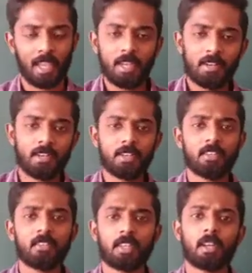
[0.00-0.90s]

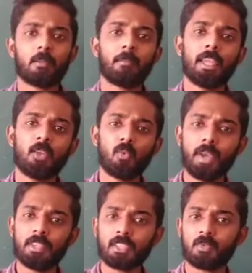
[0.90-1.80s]
And there are many
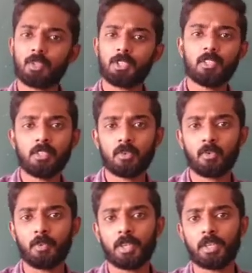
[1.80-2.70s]
ways in which
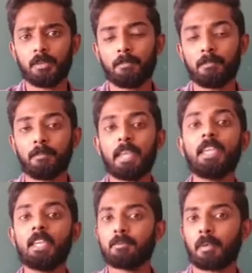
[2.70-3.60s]
we
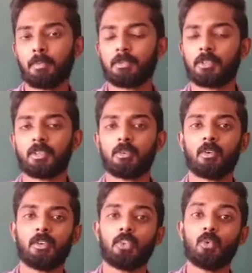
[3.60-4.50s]
make a preposition
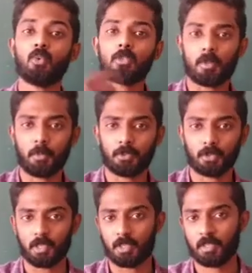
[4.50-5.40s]
or use
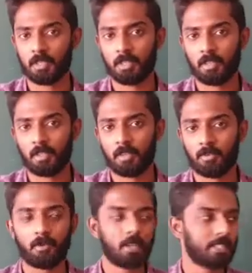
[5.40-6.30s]
preposition.
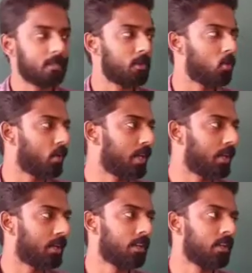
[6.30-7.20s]
For example, we
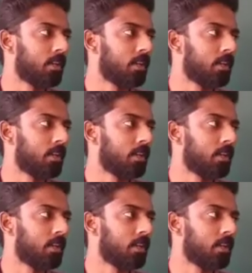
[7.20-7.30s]
can